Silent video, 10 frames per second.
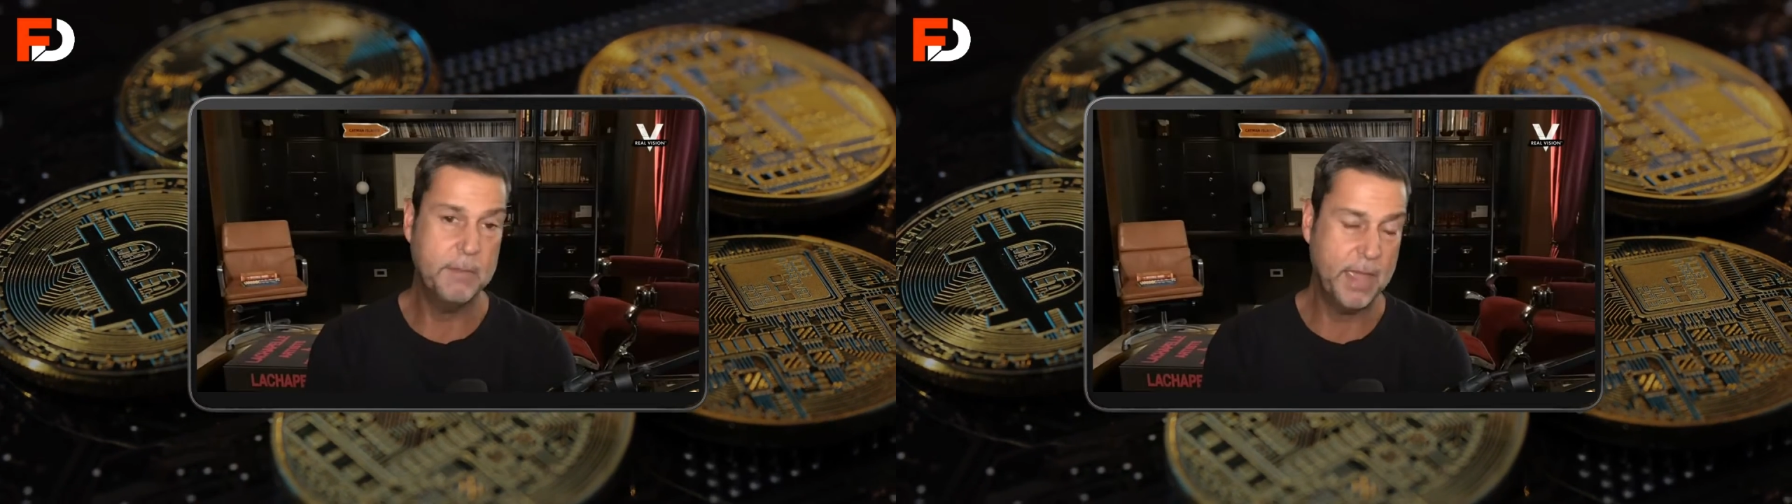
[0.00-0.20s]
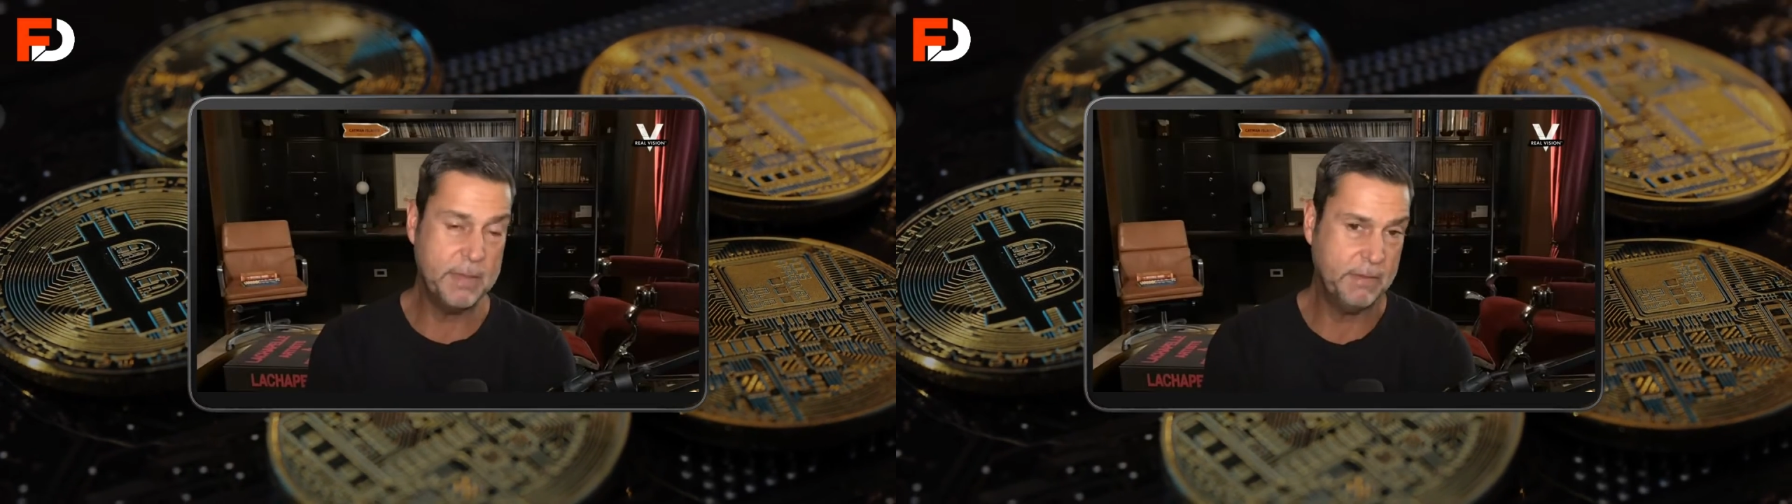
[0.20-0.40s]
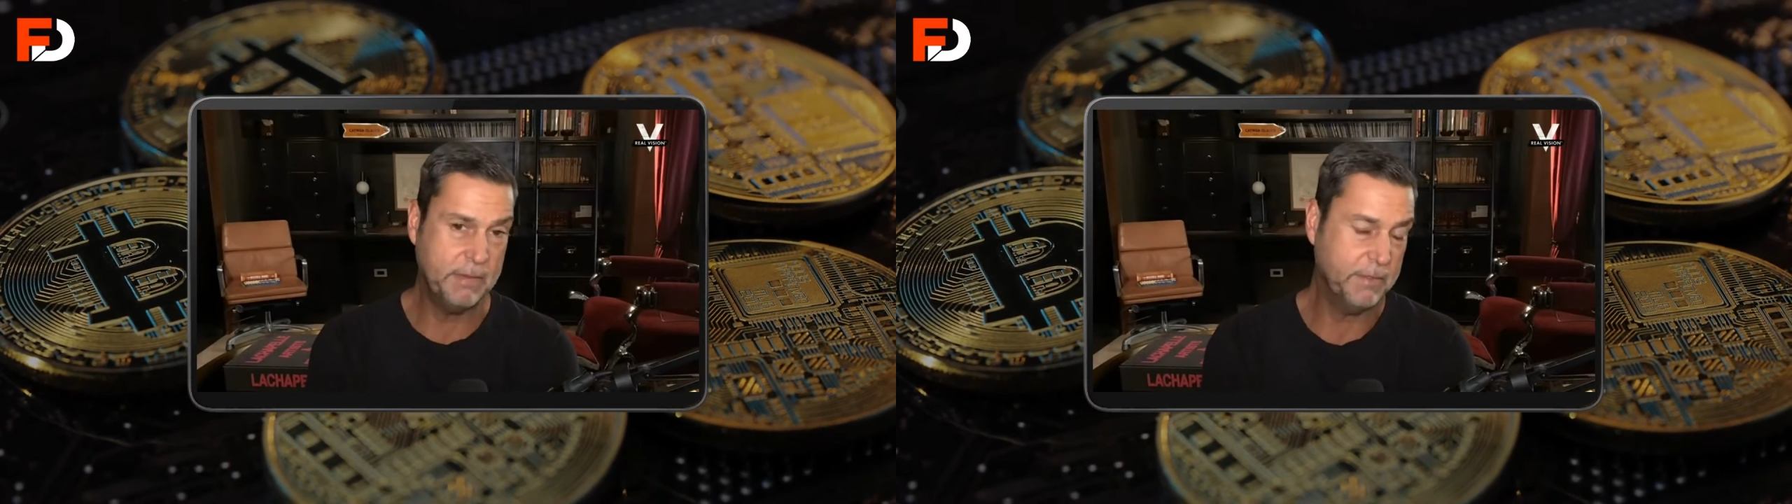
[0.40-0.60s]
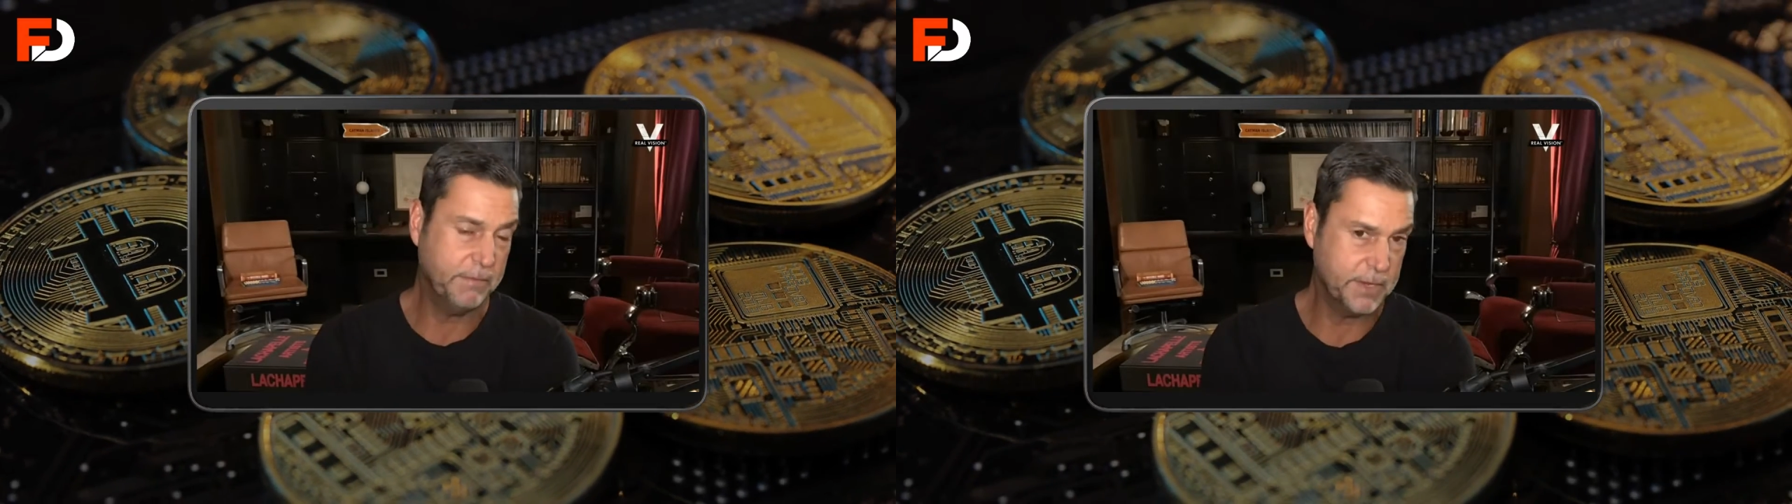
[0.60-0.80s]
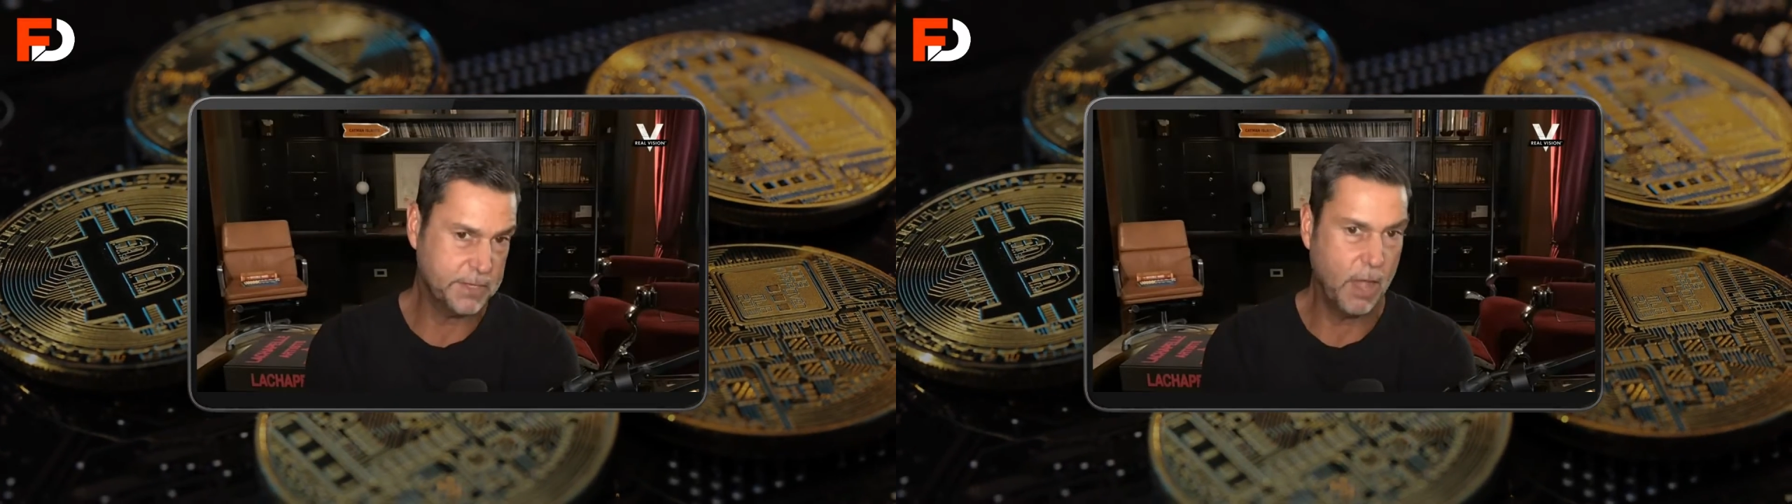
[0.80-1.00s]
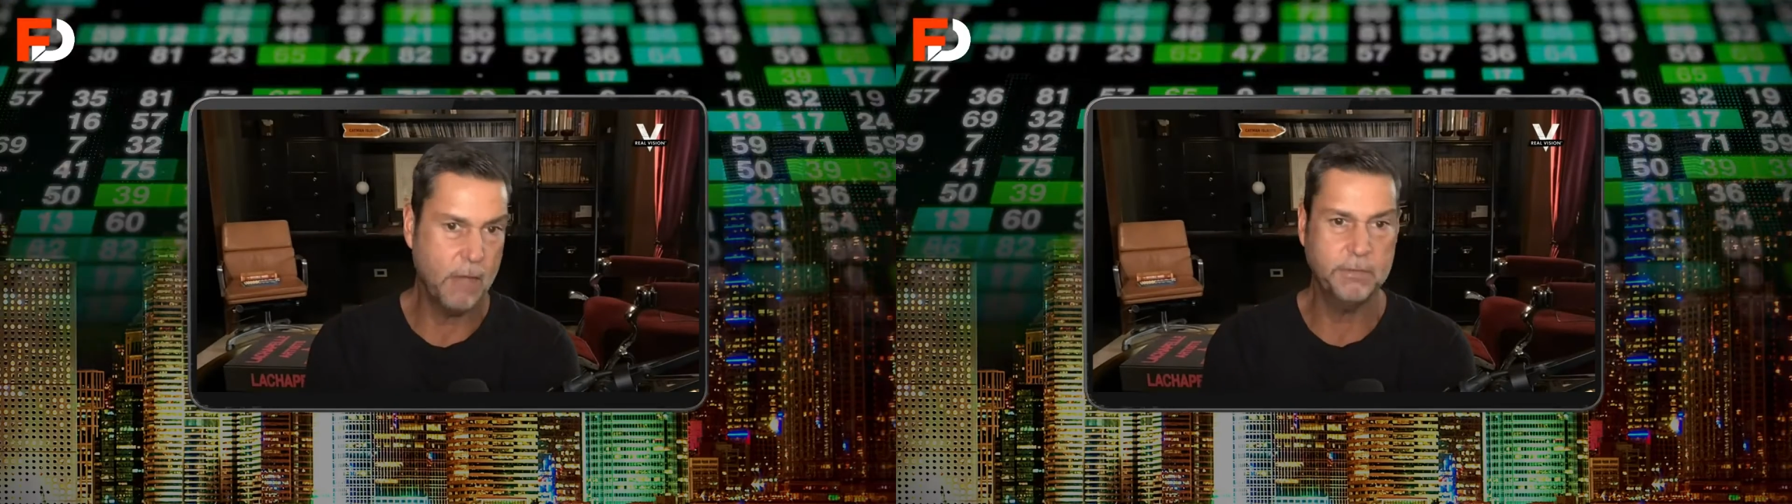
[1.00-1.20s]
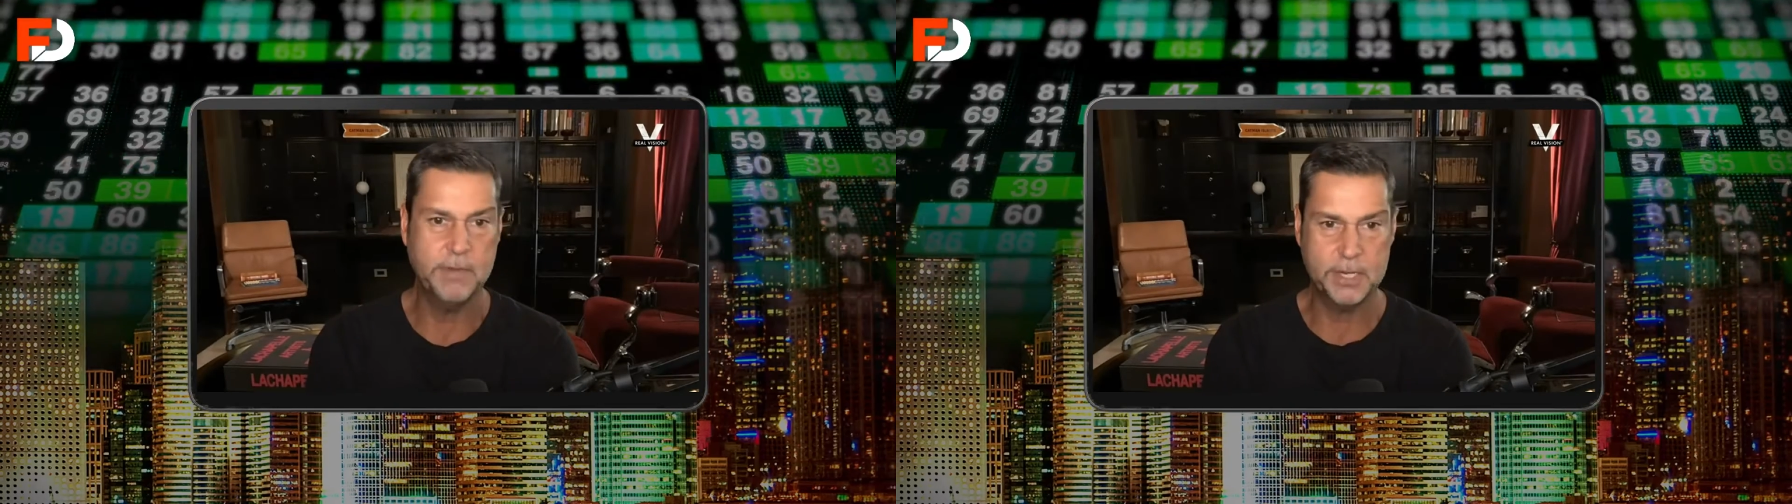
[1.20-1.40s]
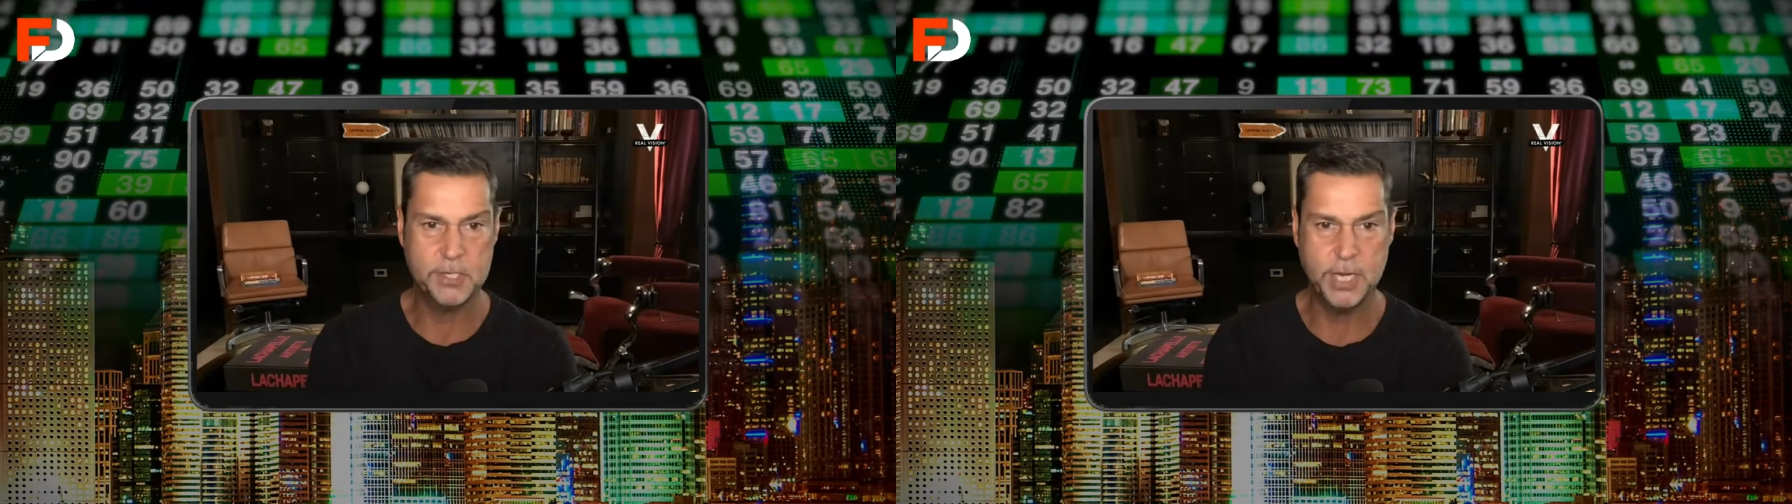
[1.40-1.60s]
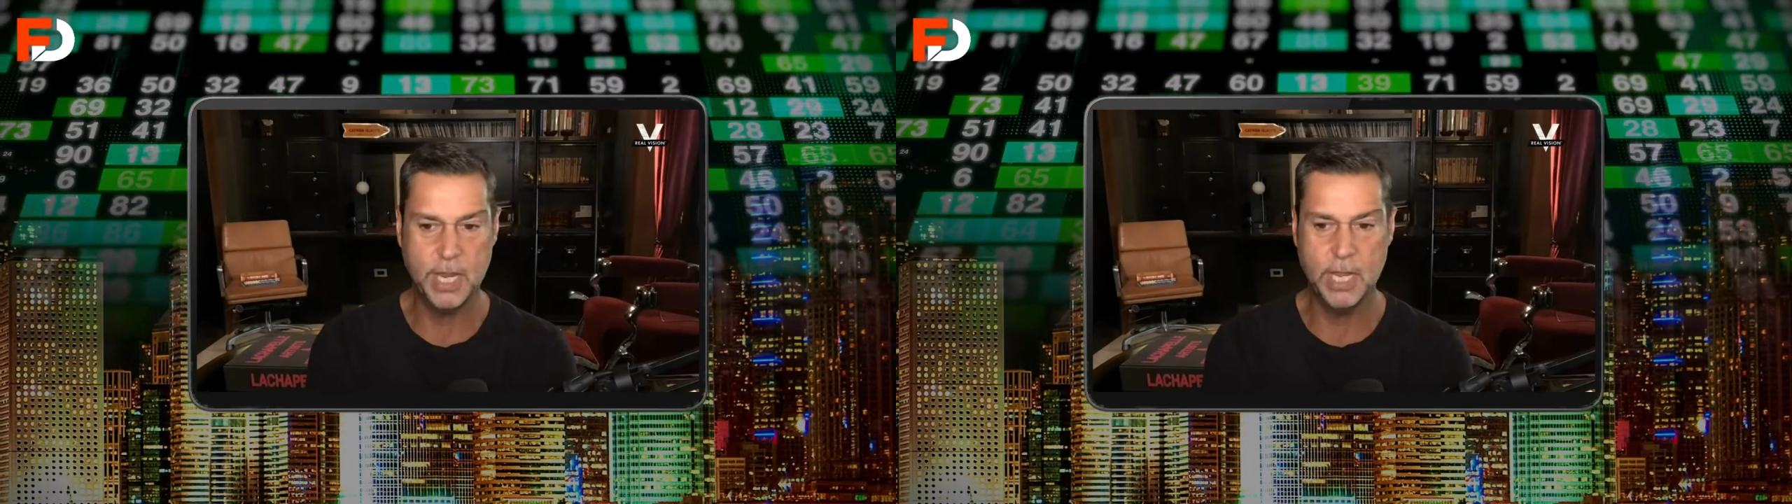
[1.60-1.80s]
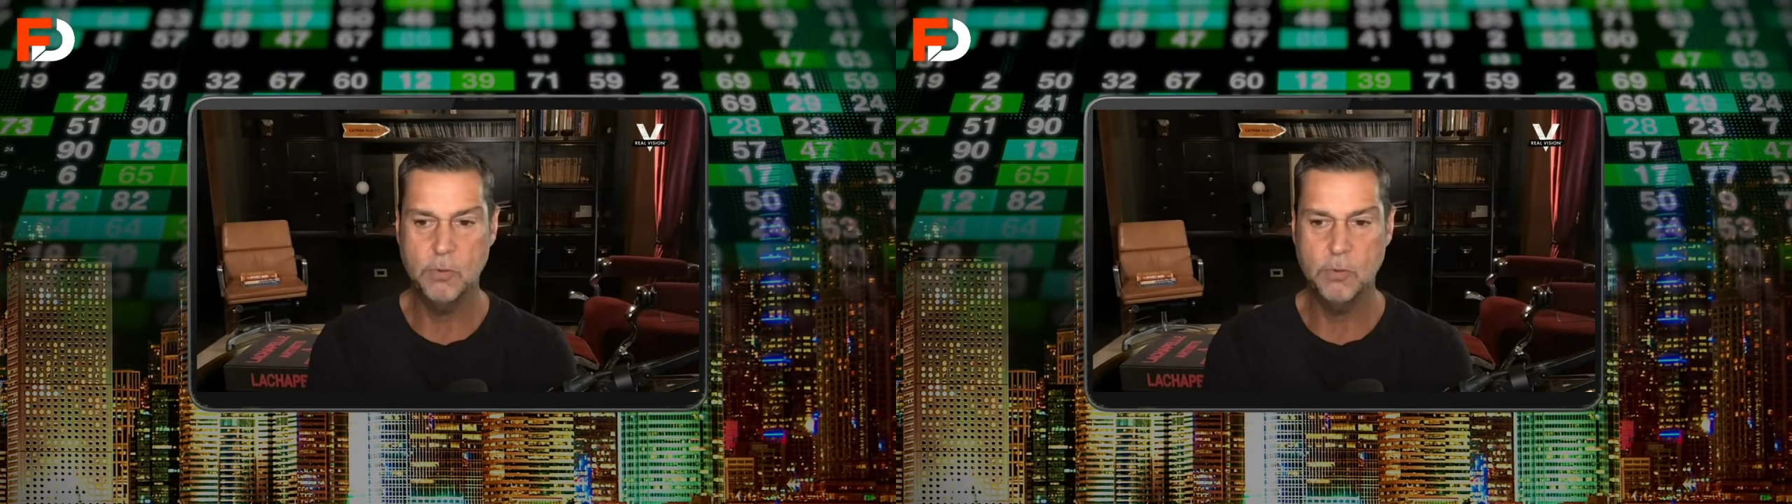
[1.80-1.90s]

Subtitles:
and maybe even the first half of next year,